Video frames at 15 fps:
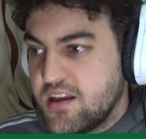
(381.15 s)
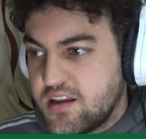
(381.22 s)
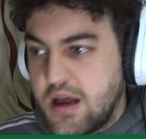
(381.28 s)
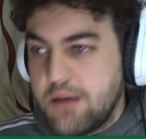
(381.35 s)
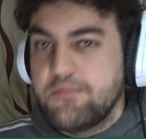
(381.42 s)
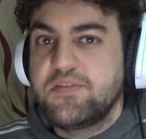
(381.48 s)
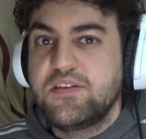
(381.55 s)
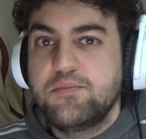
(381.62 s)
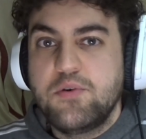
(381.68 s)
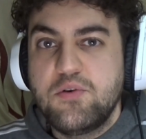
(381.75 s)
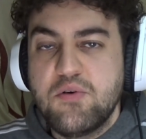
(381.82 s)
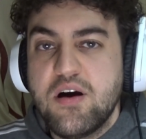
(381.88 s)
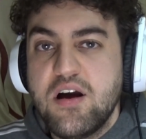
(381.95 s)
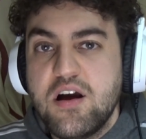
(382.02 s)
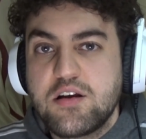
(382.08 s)

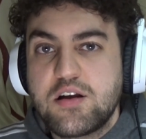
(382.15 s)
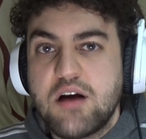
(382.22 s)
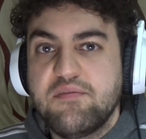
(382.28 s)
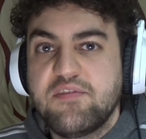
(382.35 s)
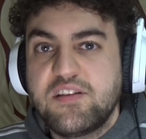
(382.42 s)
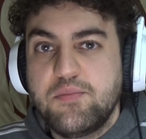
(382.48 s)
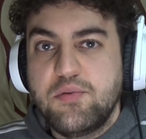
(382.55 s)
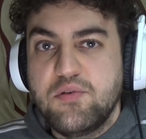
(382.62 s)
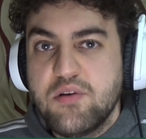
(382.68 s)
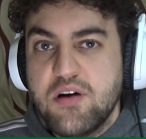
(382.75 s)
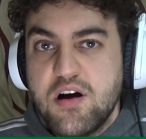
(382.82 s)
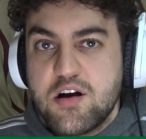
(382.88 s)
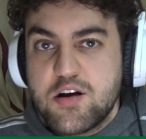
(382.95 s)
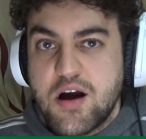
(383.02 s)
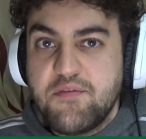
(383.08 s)
Comfortable. Comfortable,
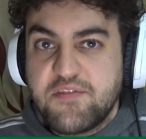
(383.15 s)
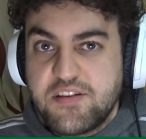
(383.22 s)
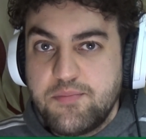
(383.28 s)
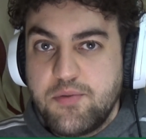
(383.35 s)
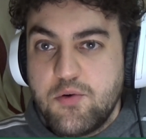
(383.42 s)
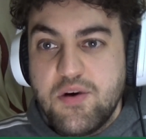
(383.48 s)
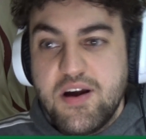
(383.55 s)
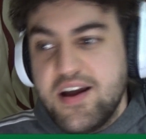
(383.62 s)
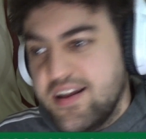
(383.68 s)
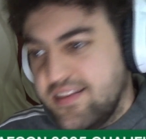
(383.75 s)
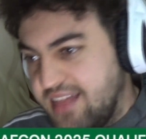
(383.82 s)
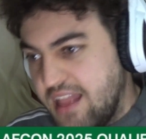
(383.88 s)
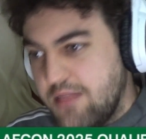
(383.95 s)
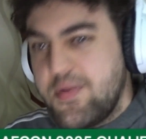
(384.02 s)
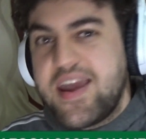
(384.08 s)
comfortable.
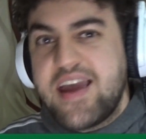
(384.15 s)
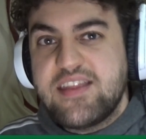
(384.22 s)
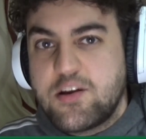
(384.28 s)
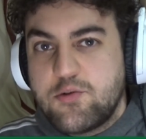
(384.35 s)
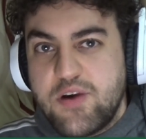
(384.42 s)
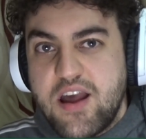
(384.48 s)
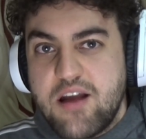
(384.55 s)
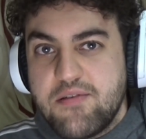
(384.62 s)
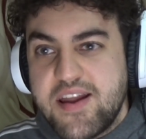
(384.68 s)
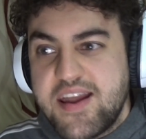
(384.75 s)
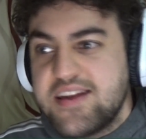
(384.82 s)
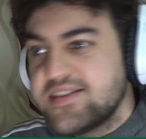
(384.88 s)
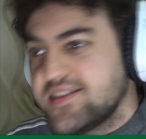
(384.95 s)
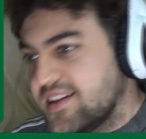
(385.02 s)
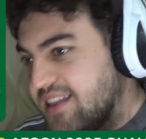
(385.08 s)
Then we get the
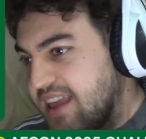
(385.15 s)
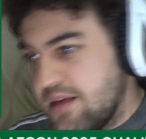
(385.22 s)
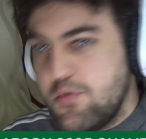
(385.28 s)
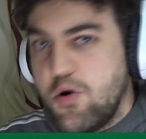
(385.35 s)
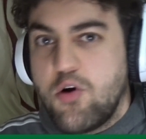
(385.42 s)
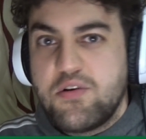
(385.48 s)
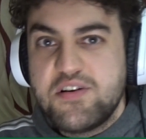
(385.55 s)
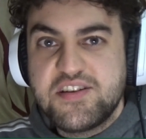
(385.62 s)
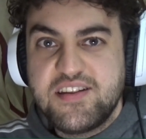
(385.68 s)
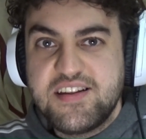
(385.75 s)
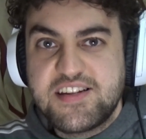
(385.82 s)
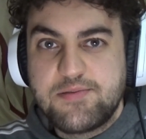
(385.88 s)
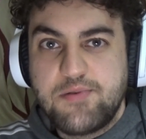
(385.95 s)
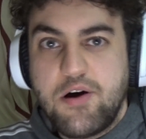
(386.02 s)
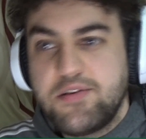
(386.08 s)
Gouiris and the Amouras of
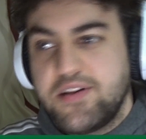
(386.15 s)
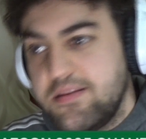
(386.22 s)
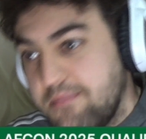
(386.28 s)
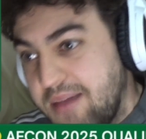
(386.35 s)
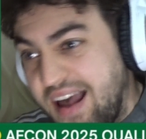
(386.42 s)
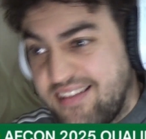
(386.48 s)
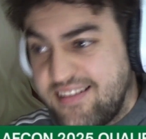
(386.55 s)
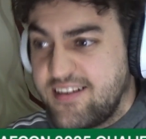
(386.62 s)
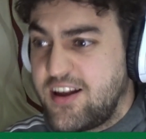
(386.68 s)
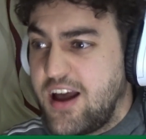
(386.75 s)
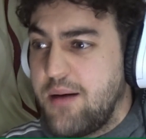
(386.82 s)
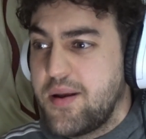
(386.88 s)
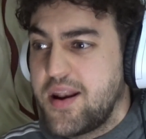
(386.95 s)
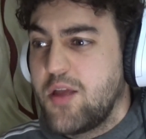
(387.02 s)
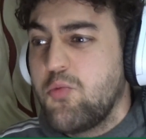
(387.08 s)
this world, and Mazza
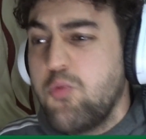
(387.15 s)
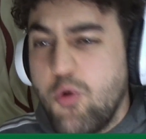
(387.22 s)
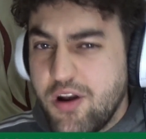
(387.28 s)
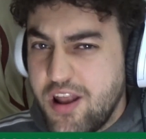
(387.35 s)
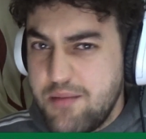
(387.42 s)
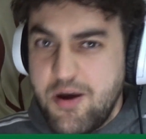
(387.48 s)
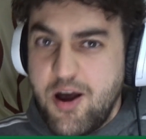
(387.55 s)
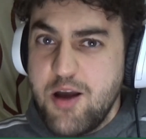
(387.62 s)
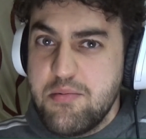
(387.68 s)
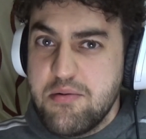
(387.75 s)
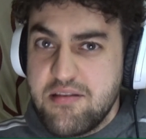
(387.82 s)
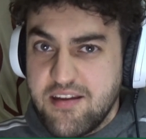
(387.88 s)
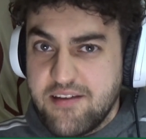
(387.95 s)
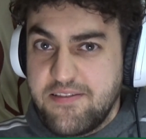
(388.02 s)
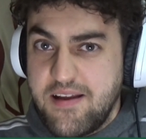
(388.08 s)
coming. What a
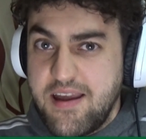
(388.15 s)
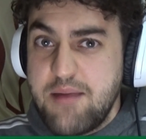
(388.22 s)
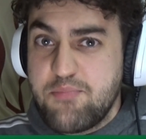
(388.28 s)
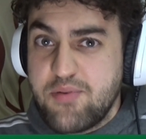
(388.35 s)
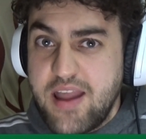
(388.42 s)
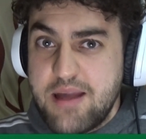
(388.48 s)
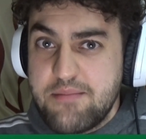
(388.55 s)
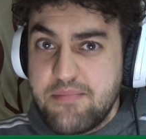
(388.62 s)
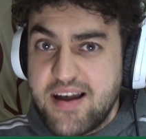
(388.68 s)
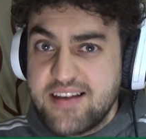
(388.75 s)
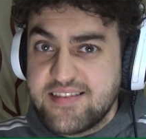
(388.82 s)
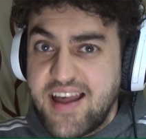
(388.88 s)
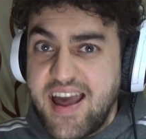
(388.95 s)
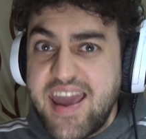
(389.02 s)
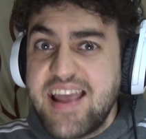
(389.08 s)
moment for Ibrahim
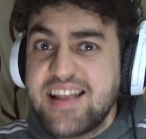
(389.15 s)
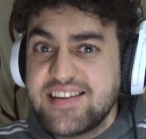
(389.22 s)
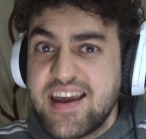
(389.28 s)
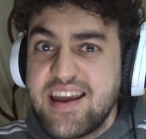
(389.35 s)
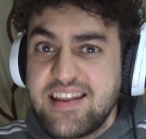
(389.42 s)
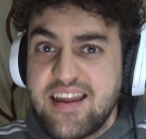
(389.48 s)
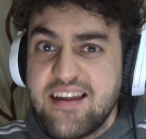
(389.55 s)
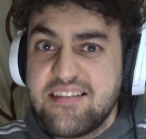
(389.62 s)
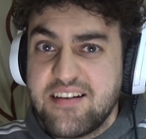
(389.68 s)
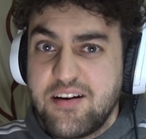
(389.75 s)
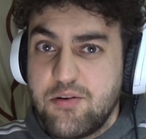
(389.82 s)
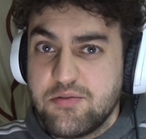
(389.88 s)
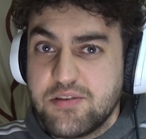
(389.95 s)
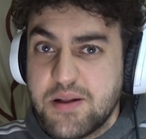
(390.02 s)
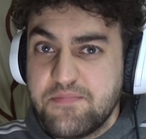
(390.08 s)
Mazza, 18 years
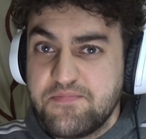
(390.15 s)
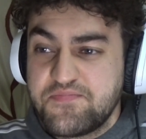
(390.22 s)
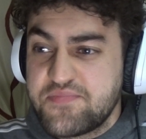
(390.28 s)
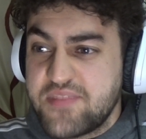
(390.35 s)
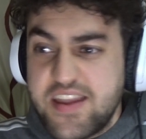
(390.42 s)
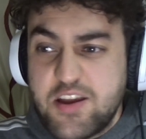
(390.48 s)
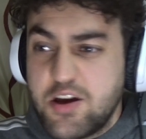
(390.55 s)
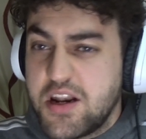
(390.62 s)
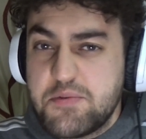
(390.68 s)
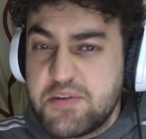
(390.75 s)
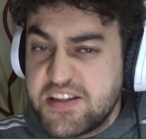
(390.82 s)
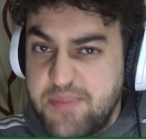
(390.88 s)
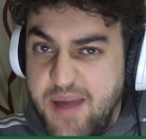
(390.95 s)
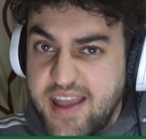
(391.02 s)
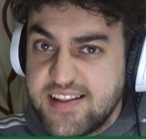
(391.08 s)
old. You got to
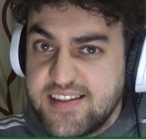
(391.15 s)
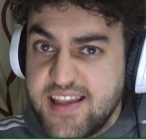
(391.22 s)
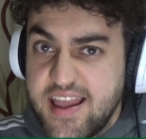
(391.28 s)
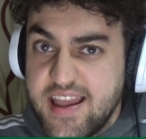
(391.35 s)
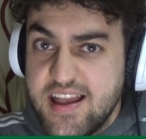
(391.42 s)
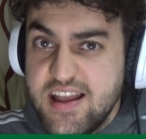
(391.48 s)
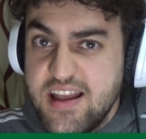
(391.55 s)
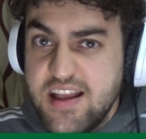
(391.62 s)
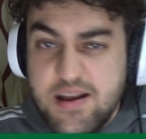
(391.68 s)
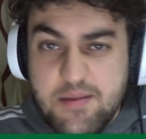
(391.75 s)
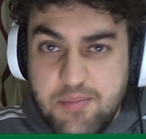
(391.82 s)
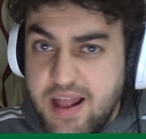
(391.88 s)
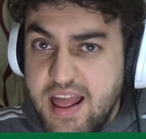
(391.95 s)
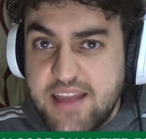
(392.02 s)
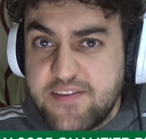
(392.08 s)
respect it.
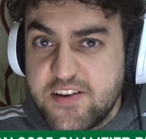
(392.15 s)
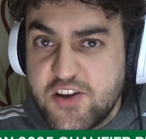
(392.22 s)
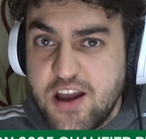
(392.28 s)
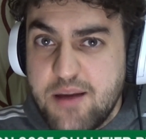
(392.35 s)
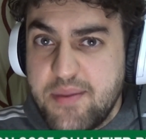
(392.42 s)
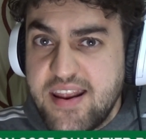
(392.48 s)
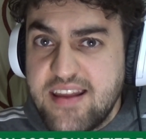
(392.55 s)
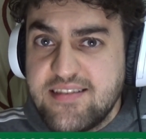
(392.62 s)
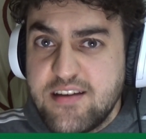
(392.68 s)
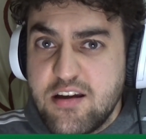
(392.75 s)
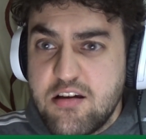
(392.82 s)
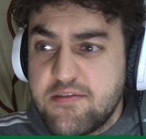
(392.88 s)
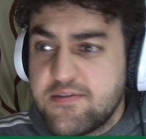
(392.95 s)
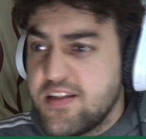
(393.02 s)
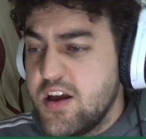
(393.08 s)
Playing for Germany's
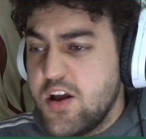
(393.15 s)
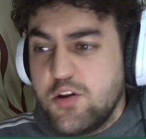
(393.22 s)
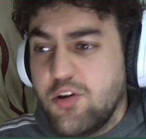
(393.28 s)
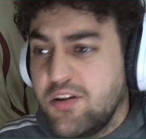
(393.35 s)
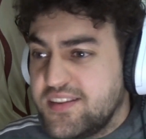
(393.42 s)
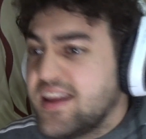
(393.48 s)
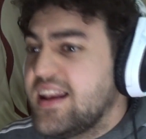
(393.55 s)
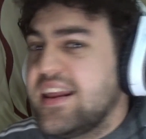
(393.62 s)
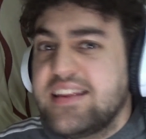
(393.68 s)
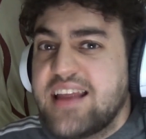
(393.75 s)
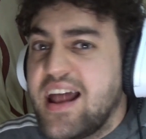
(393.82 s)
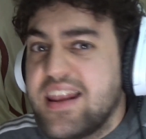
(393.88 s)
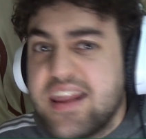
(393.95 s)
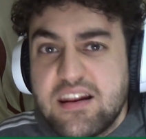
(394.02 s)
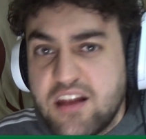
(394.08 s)
youth, not
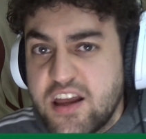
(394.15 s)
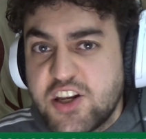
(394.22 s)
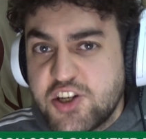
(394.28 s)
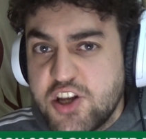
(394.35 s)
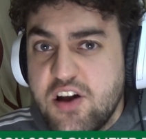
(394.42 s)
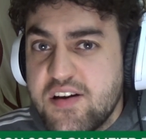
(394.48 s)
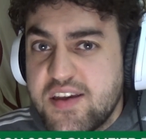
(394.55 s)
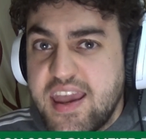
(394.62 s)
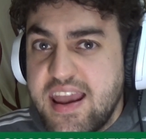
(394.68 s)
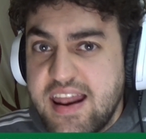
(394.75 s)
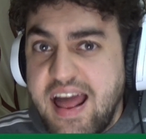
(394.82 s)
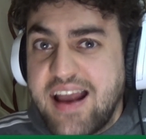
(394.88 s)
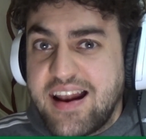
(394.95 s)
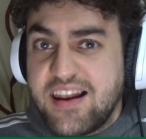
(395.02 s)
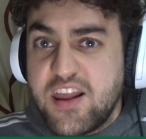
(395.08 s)
dilly-dallying like Shirky and
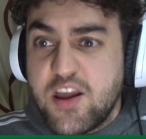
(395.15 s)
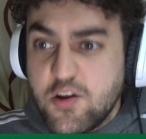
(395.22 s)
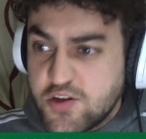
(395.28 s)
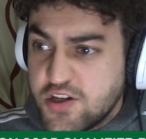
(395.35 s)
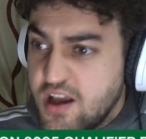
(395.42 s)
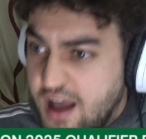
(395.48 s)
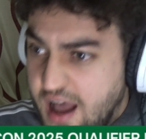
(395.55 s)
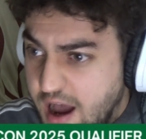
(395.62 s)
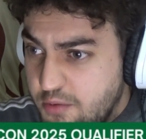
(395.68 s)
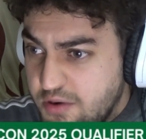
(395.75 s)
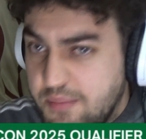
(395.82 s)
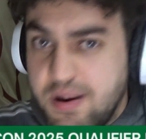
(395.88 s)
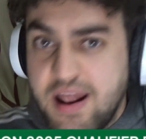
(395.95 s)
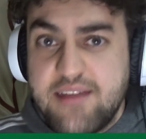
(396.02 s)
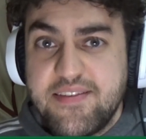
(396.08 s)
Akliouche. I want
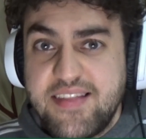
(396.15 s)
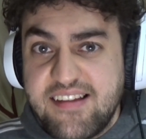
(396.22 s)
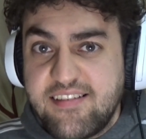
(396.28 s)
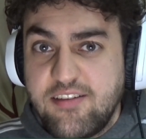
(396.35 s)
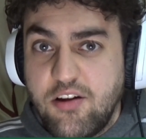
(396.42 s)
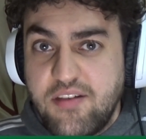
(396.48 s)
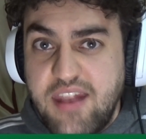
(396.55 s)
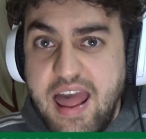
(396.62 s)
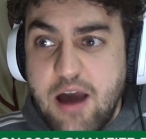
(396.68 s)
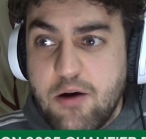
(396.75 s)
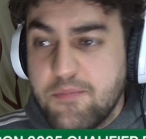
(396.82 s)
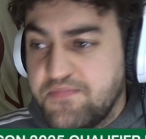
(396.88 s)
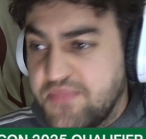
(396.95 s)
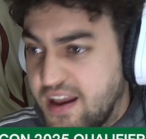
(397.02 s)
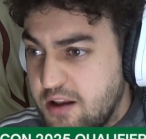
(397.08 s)
to play for this lot
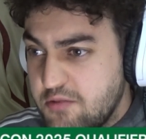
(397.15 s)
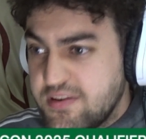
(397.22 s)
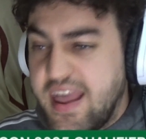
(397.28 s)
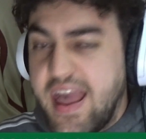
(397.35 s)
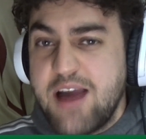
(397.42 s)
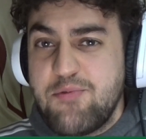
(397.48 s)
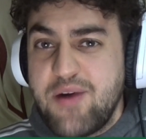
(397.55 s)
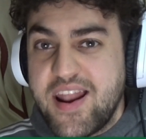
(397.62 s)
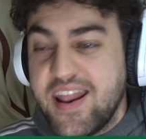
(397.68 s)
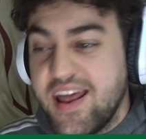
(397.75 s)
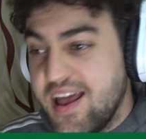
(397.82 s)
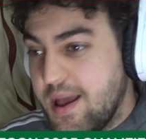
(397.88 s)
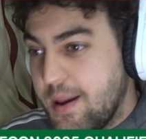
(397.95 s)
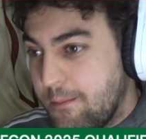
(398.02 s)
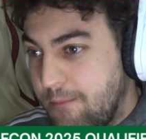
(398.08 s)
now. I don't care when.
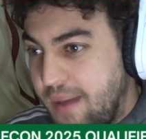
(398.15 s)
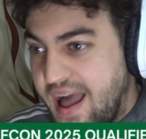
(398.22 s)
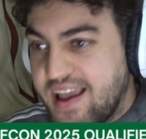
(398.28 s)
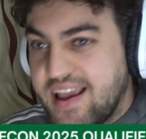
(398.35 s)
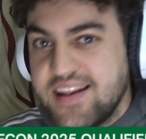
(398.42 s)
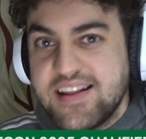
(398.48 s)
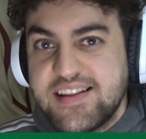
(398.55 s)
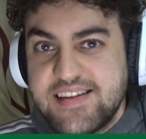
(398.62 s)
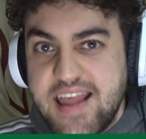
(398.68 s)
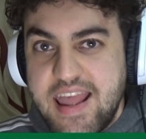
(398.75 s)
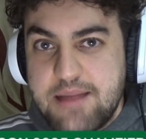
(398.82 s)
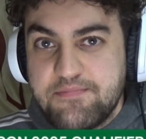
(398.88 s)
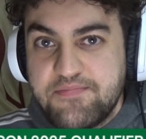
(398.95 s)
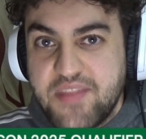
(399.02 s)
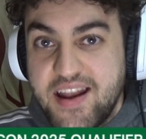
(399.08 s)
Bang in the
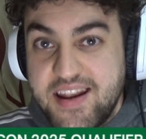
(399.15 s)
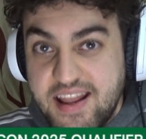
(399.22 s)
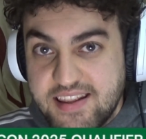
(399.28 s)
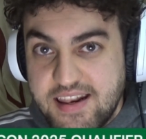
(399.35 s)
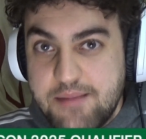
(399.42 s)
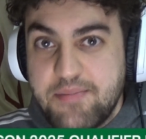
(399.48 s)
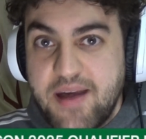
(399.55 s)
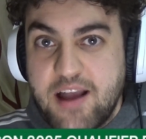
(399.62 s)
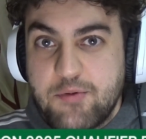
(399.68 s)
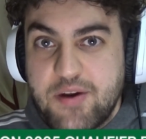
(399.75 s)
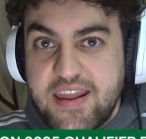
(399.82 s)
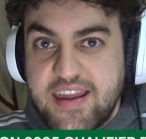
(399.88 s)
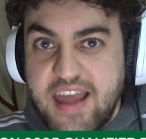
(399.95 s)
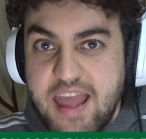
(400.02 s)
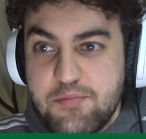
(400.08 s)
team, and he had an impact when
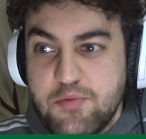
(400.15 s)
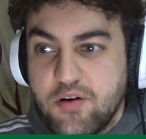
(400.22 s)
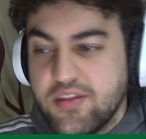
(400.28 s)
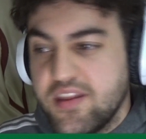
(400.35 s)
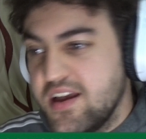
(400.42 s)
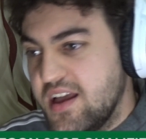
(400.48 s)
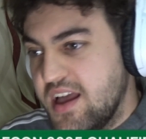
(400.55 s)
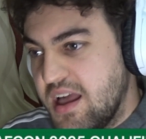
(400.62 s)
he came on.